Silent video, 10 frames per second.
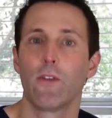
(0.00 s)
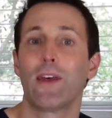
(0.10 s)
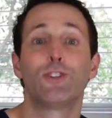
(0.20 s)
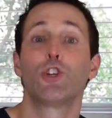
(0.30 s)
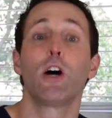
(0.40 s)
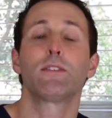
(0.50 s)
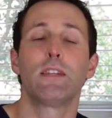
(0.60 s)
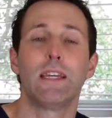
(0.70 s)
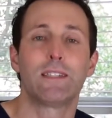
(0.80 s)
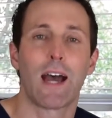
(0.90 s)
They just
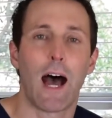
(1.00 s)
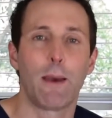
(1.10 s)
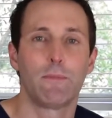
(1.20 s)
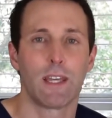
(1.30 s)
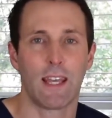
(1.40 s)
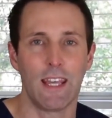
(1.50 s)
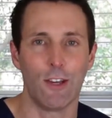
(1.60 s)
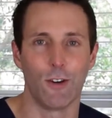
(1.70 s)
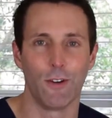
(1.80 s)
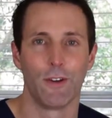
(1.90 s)
need time to
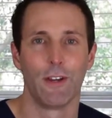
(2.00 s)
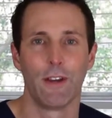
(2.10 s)
heal.